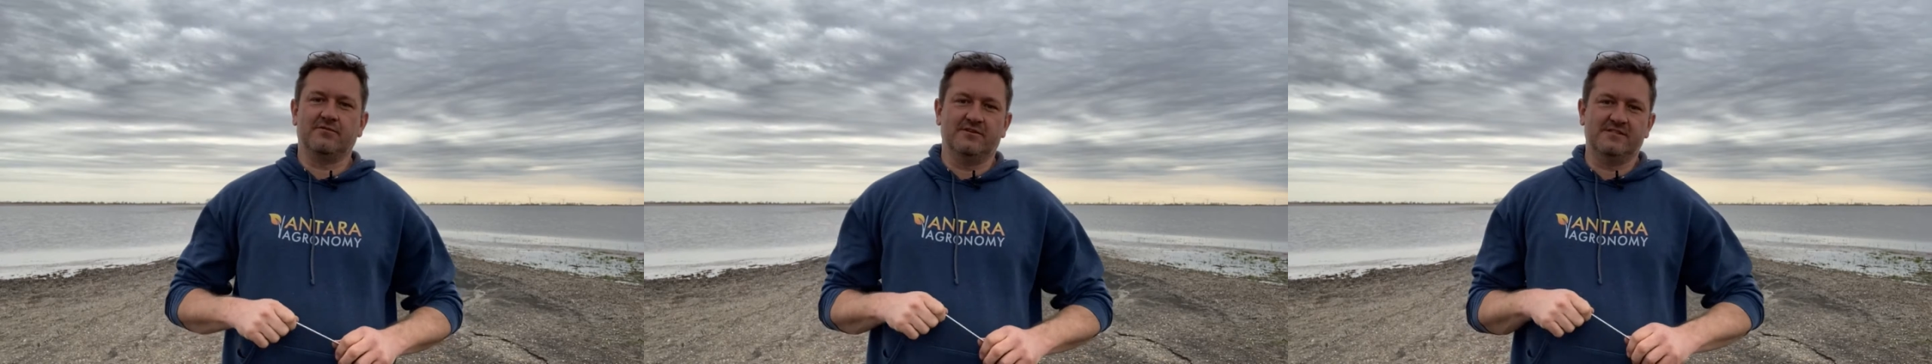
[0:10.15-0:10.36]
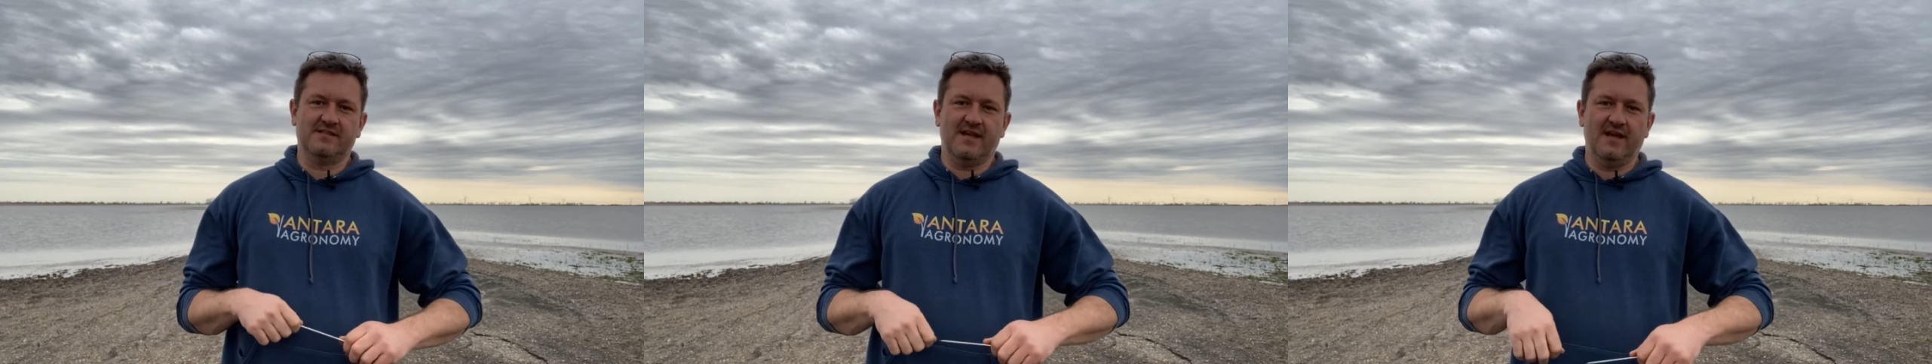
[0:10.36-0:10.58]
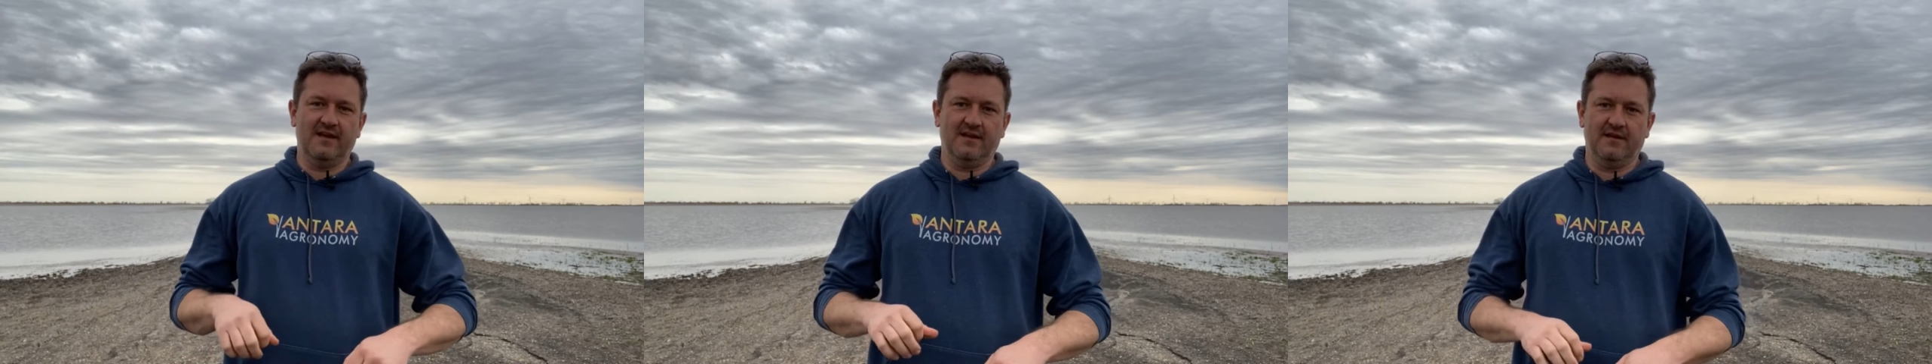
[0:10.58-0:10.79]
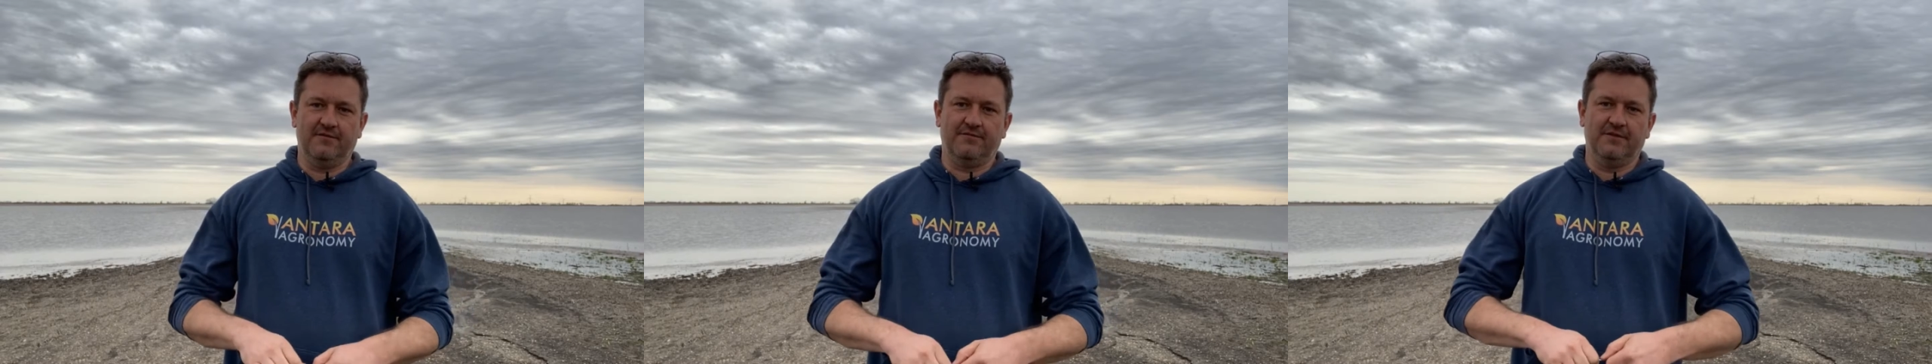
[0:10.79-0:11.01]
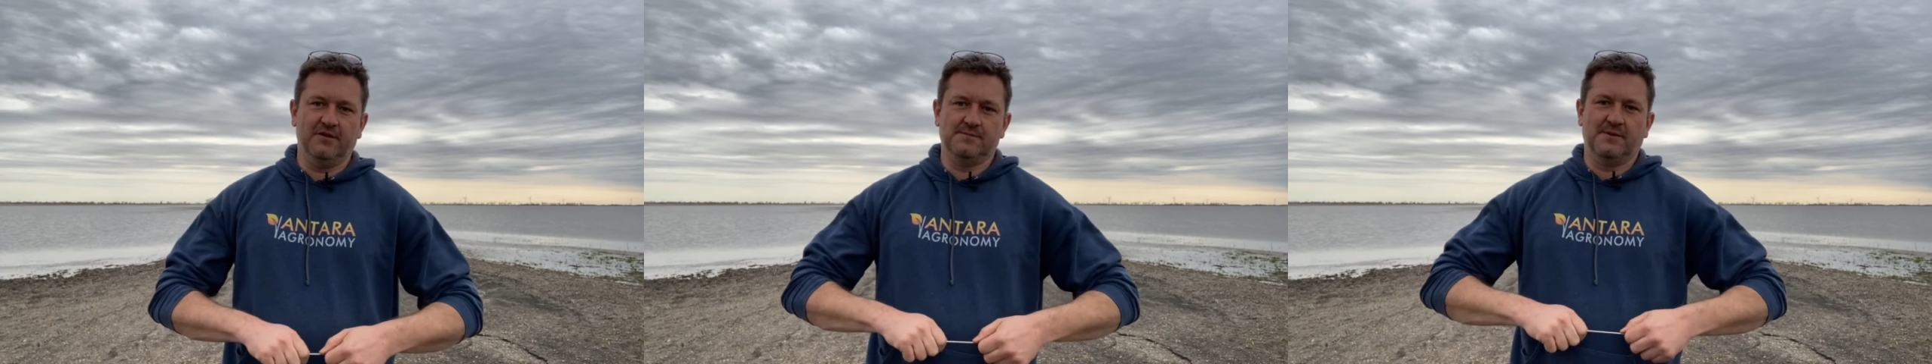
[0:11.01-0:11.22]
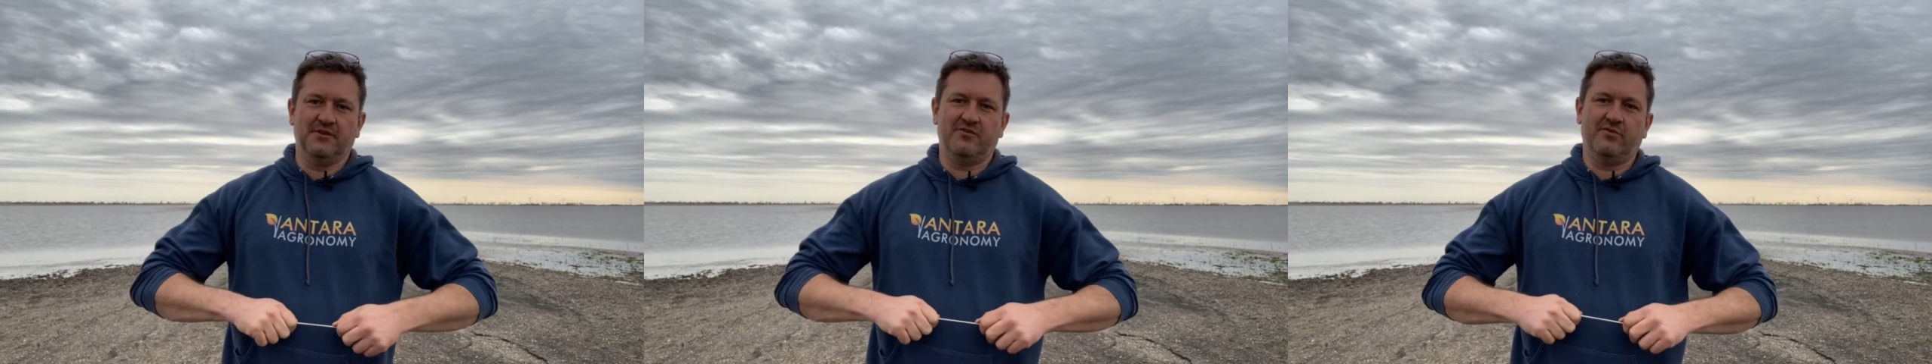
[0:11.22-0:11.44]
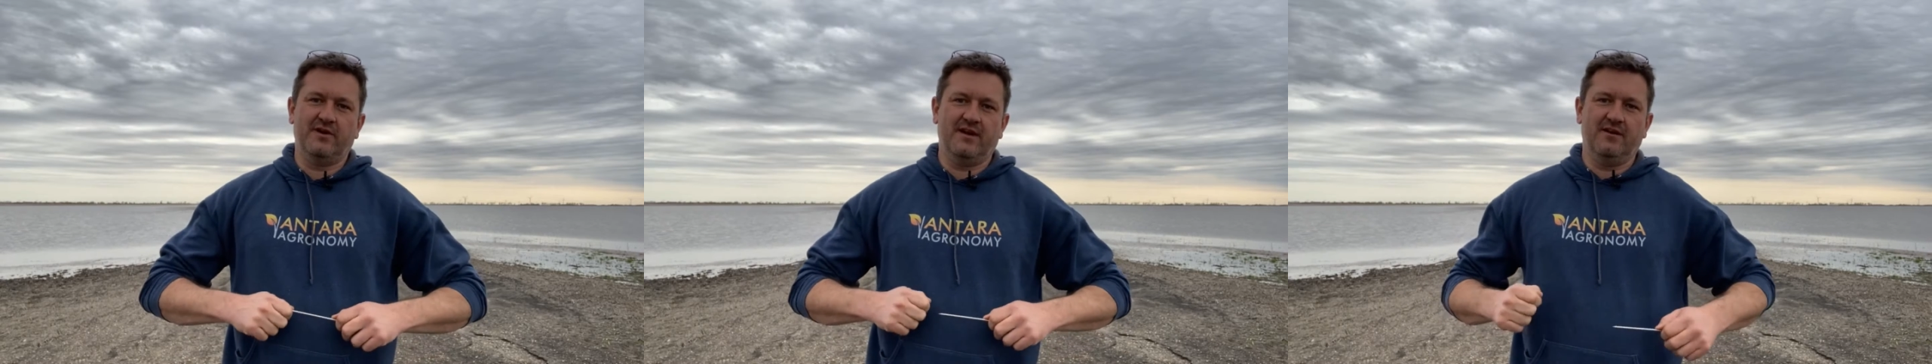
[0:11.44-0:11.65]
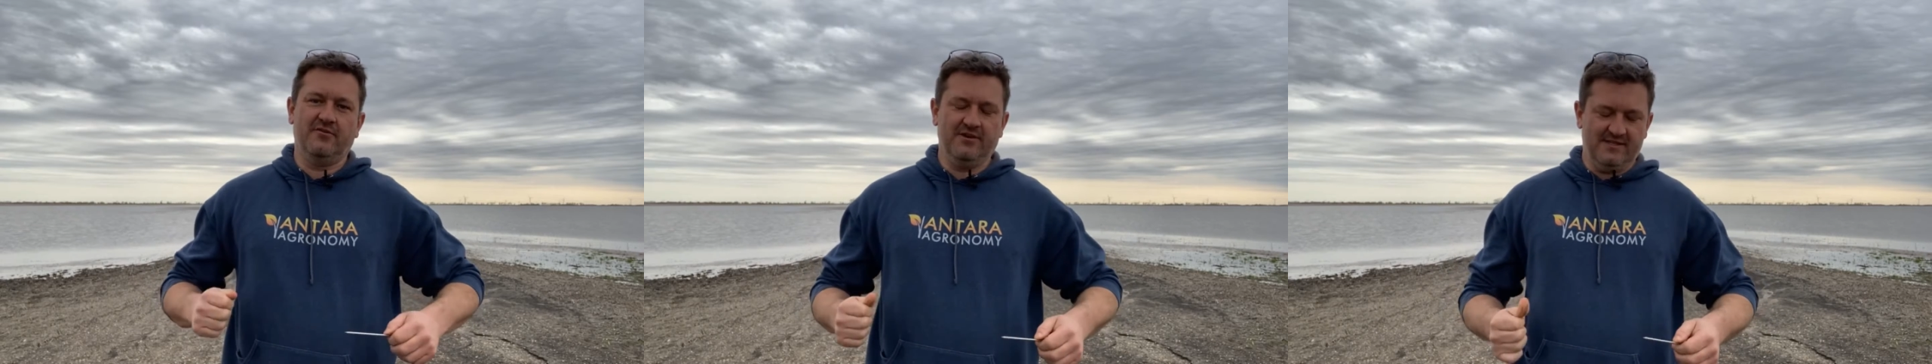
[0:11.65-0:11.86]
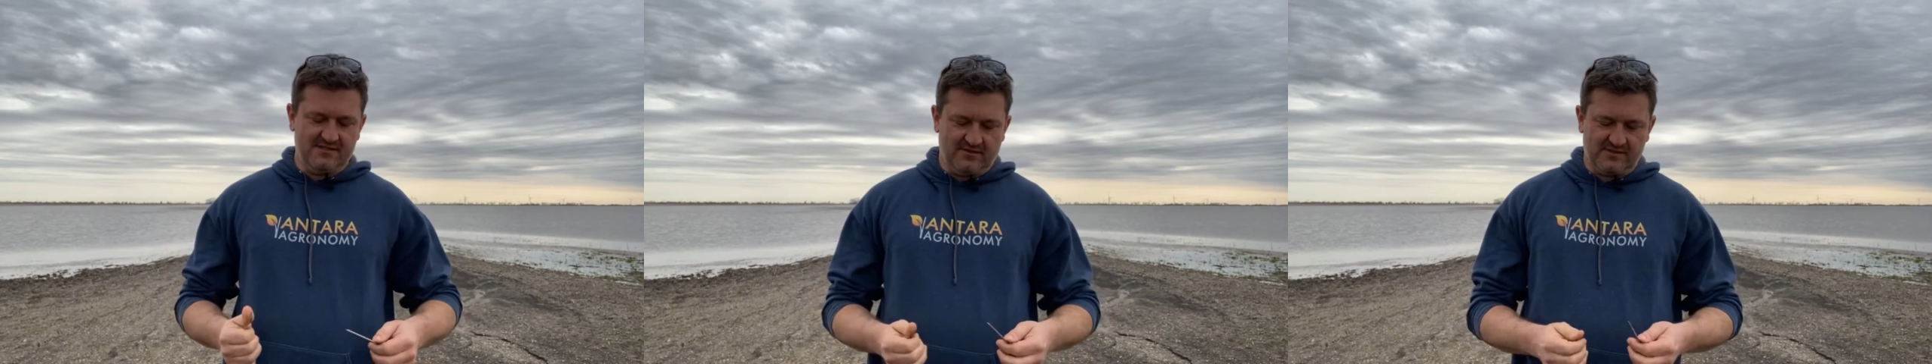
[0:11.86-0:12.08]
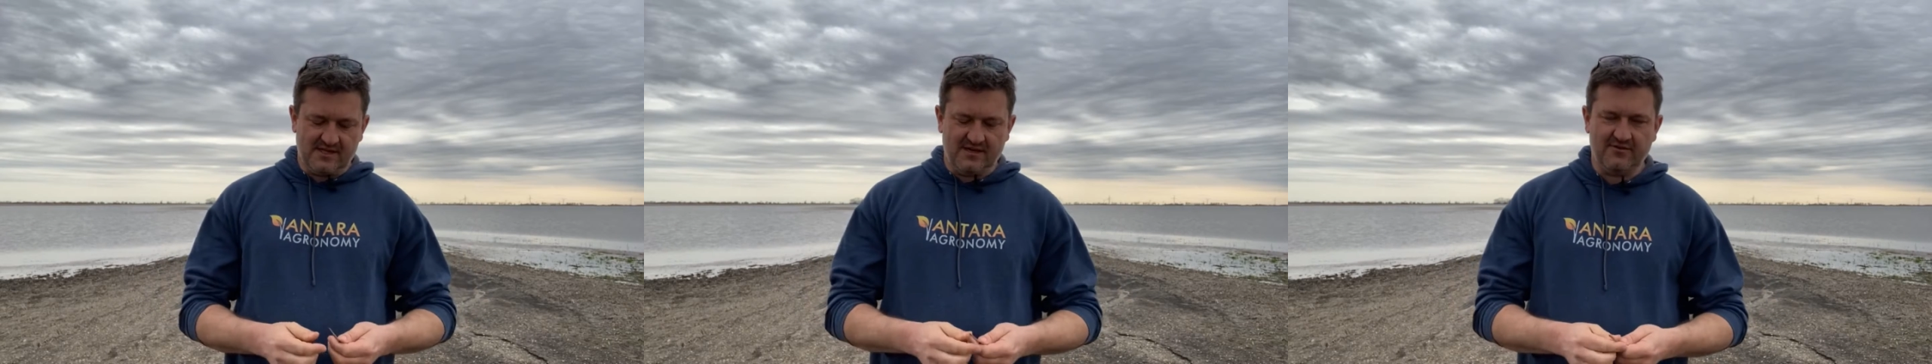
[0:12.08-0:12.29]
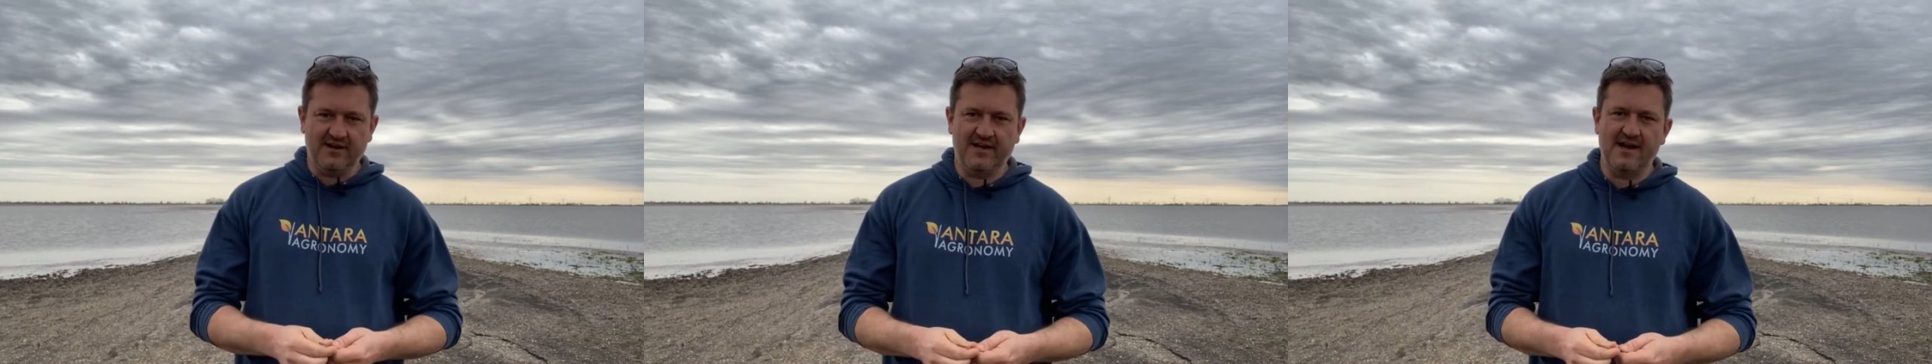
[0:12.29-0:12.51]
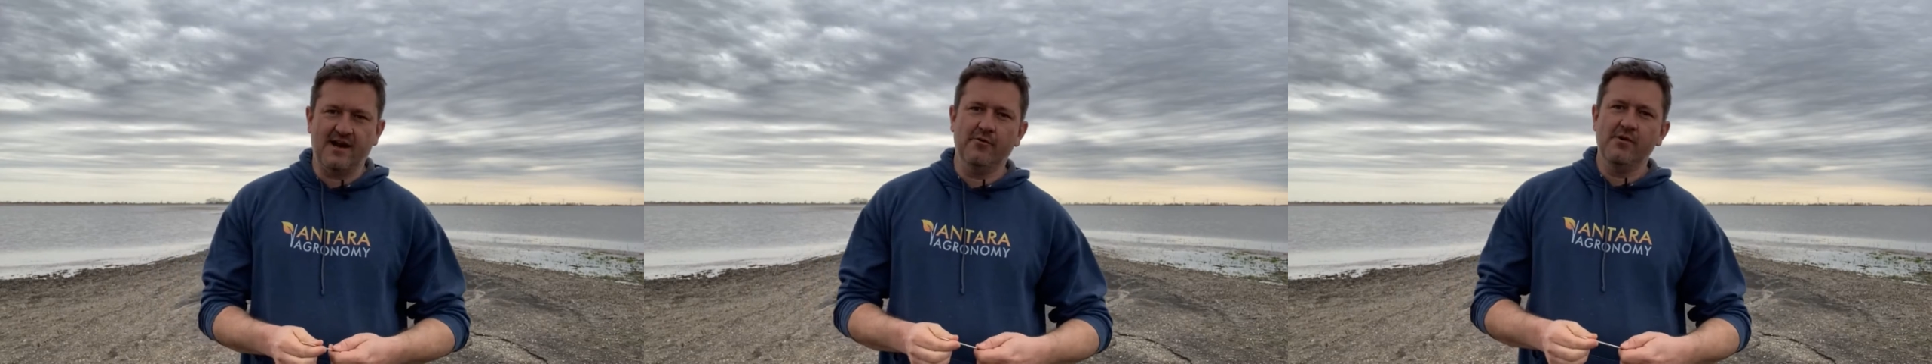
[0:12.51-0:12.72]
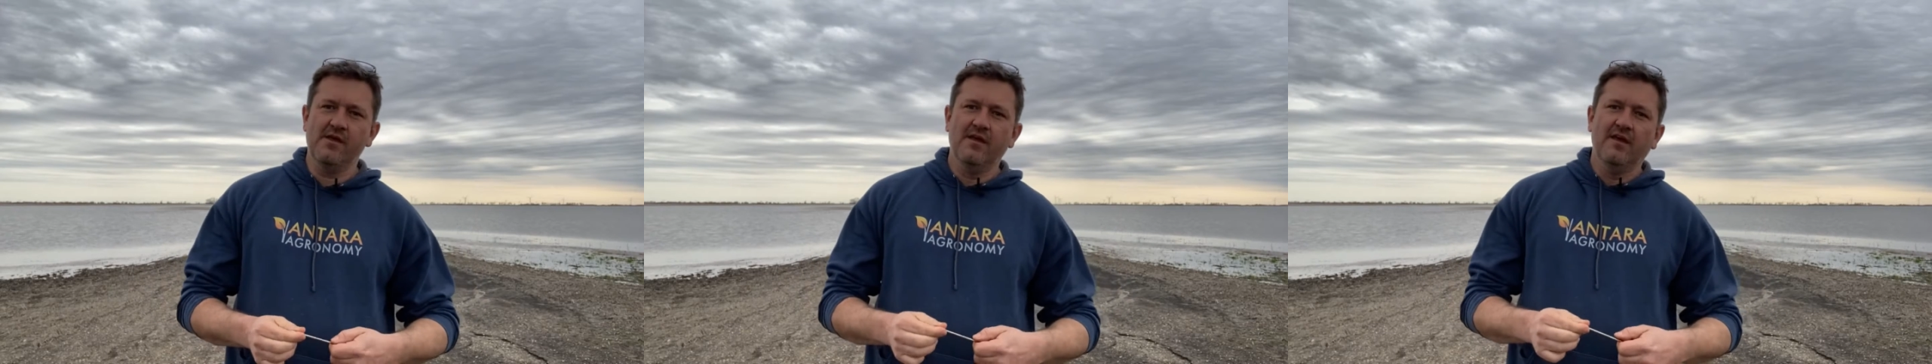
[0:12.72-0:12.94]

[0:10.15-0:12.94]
We're standing in a field, about 20 degrees outside right now.